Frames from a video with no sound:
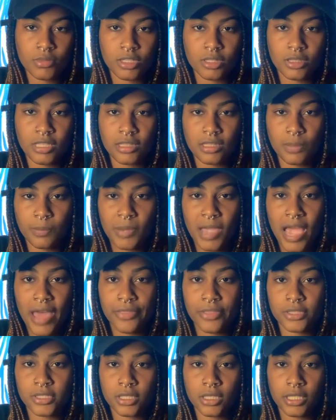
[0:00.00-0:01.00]
that the
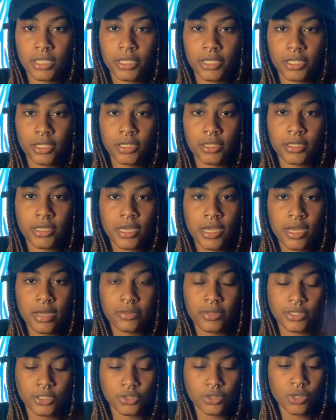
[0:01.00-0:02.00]
path is clear,
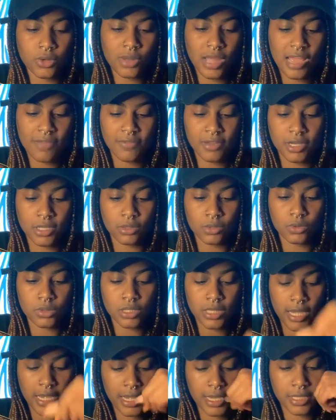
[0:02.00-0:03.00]
that you don't have any
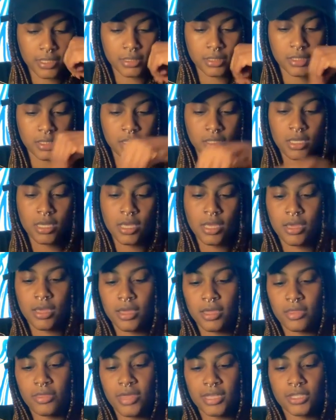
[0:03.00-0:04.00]
loose ends,
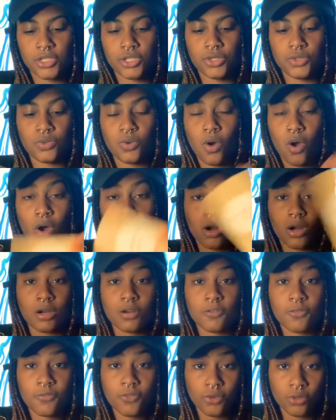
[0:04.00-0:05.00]
that you are
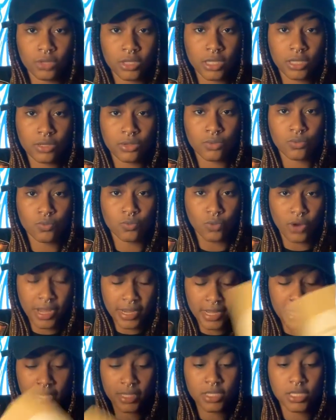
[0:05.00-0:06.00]
fully
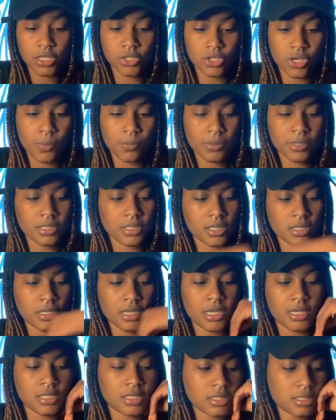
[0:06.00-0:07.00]
ready to jump into
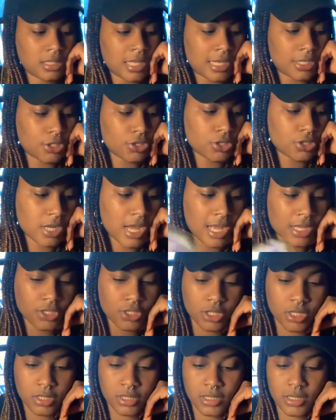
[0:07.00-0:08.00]
this, that you're not
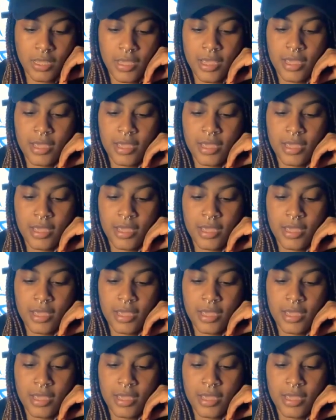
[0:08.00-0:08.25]
just